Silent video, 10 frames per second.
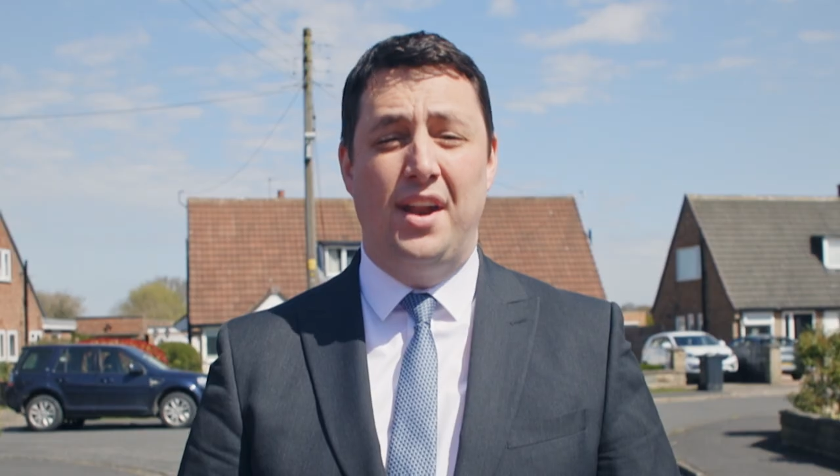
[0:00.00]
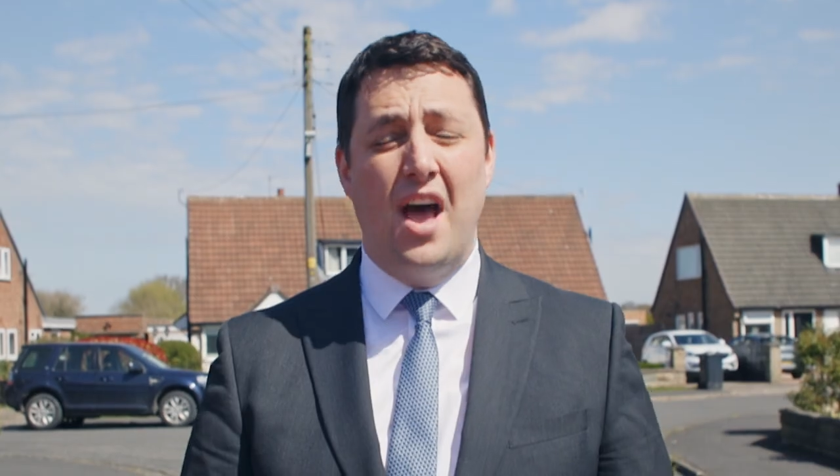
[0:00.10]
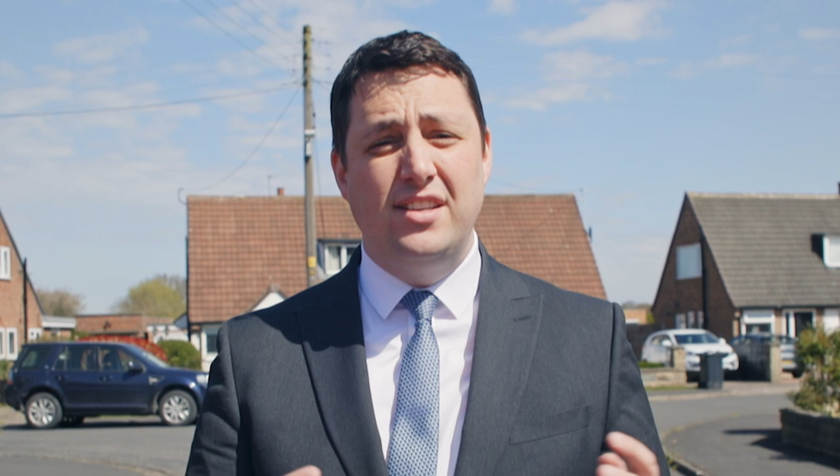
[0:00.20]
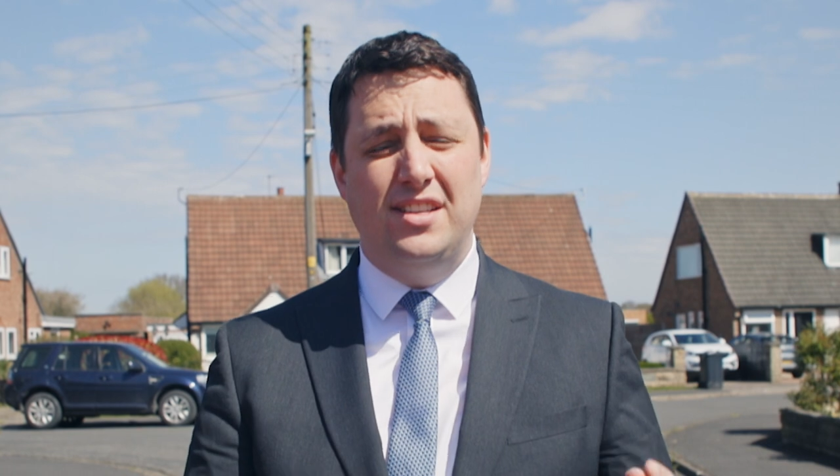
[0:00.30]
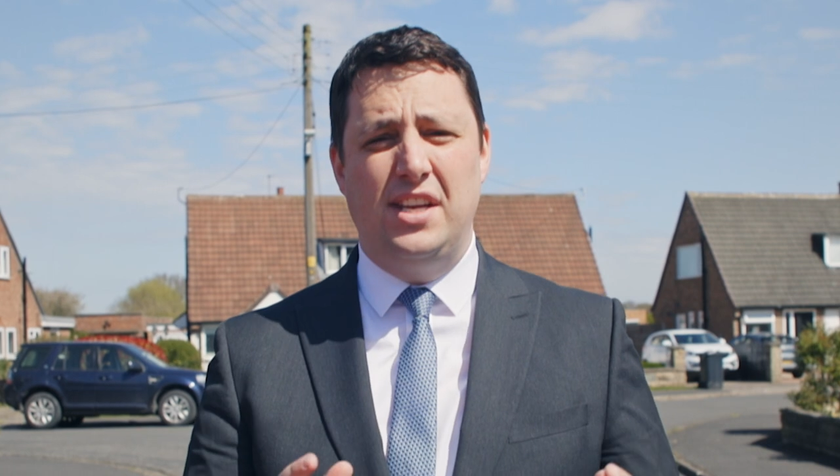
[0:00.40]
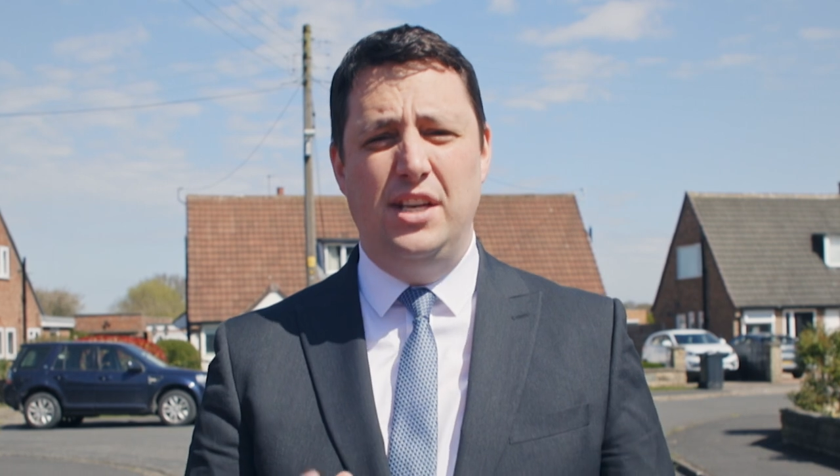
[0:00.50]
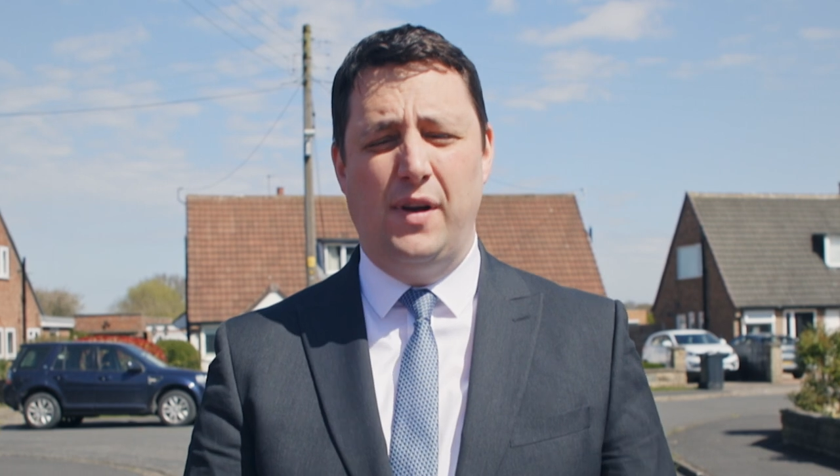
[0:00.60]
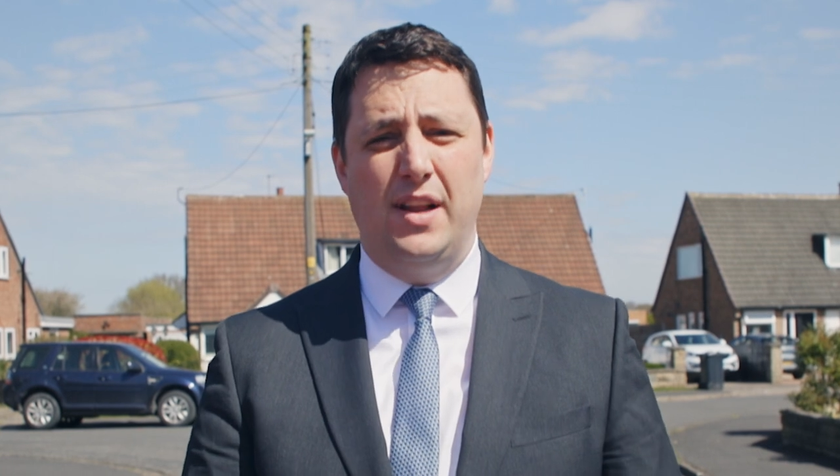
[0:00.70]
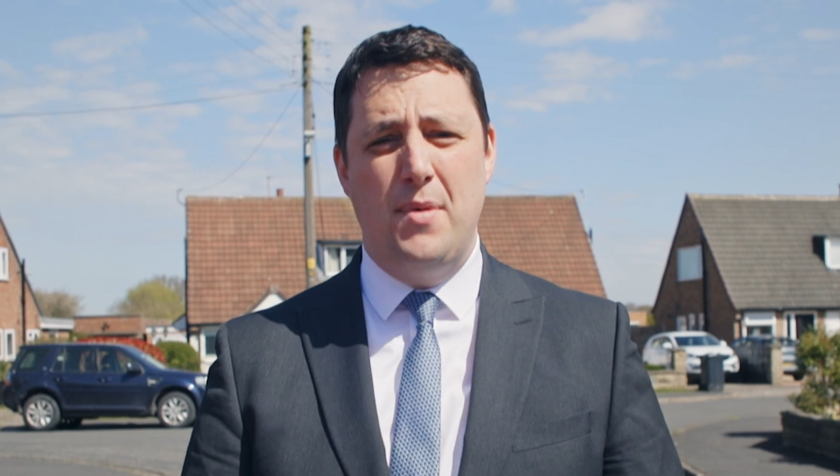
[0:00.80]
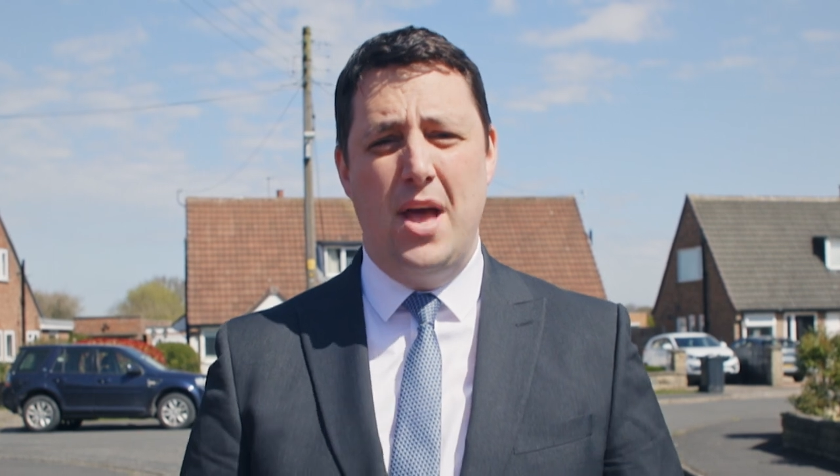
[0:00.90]
And I, as the Tees
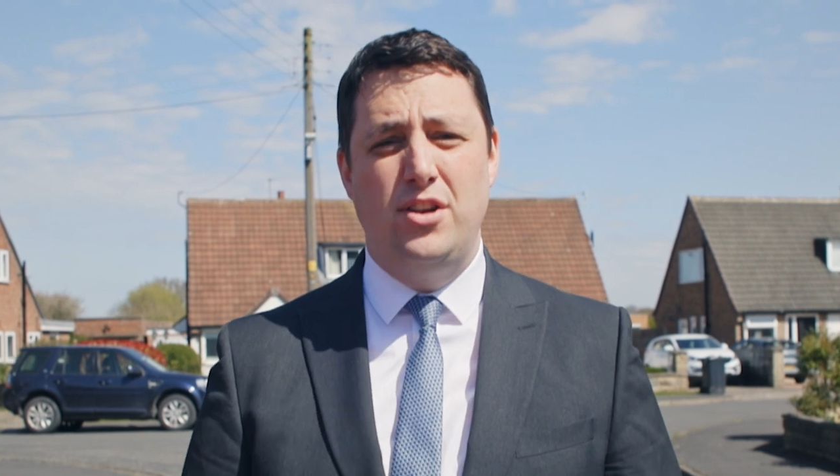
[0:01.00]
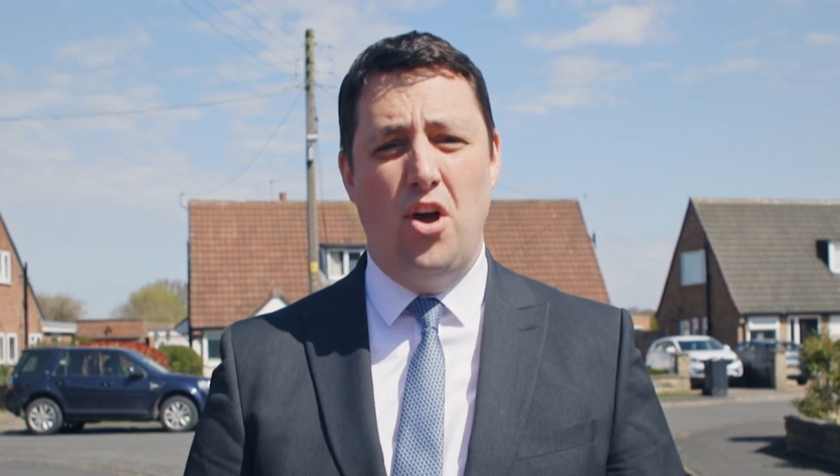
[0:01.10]
Valley Mayor,